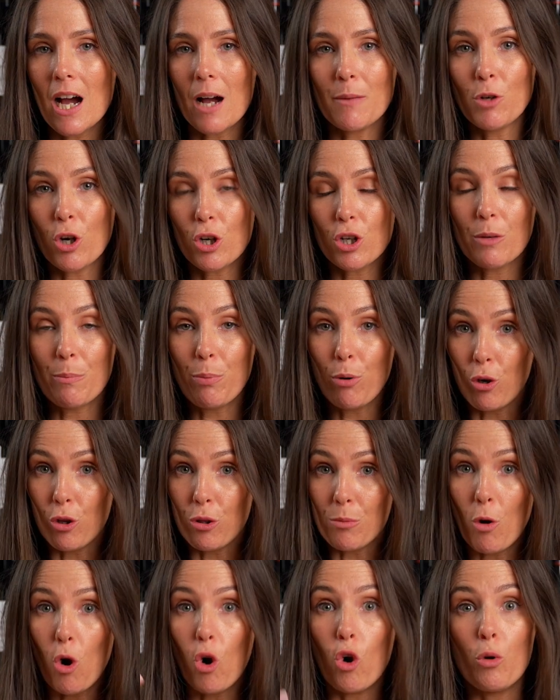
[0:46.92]
I'm not going to pour
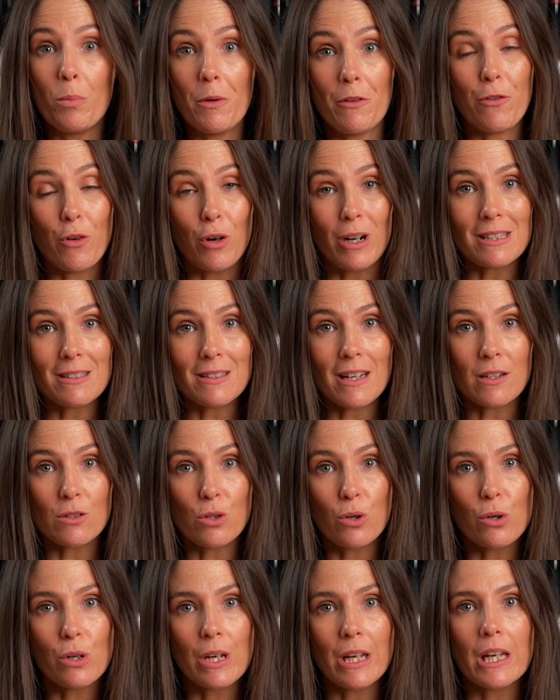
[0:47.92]
them all before I start
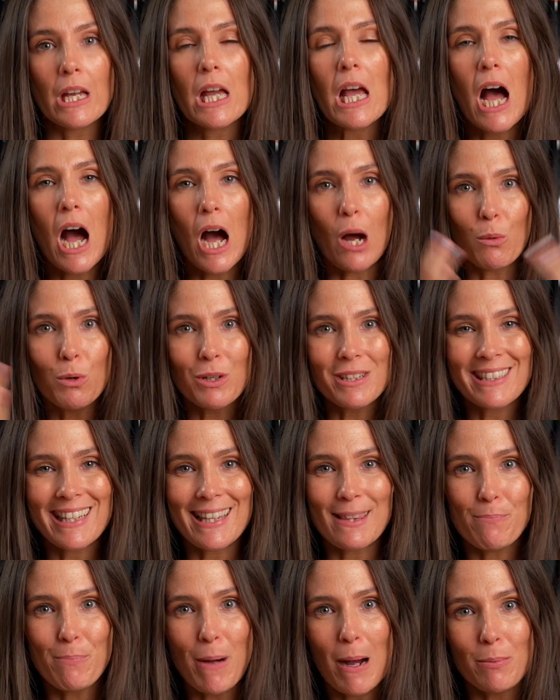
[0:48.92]
talking. I want to see
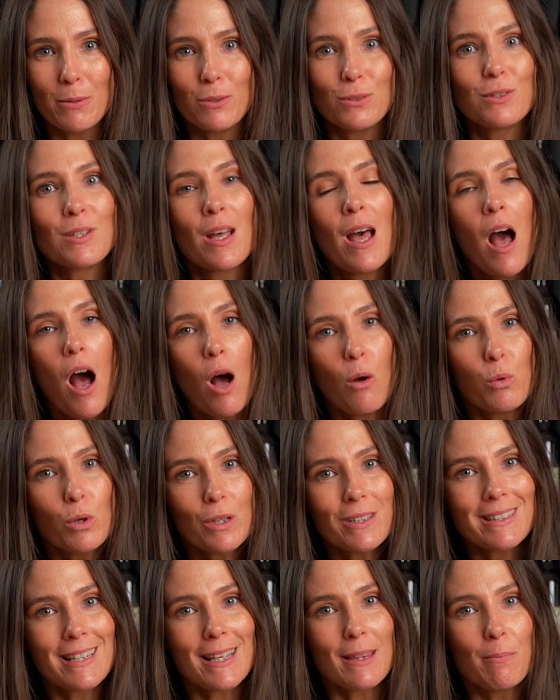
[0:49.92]
the bubbles, I want
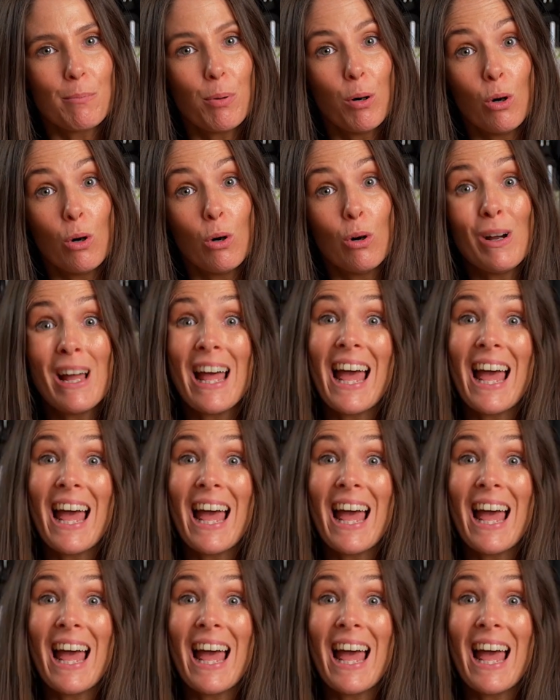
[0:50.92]
to see them pour,